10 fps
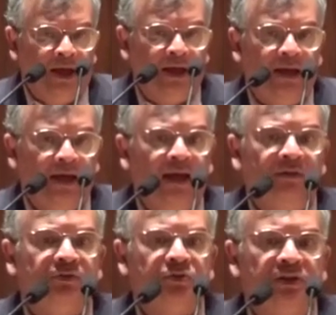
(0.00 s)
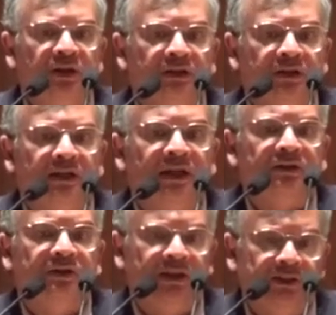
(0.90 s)
And I have to say that
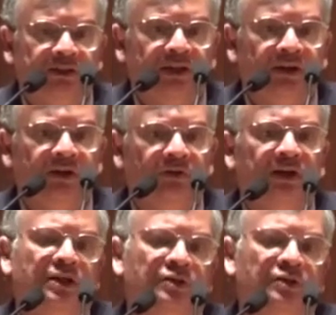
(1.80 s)
electrical engineering really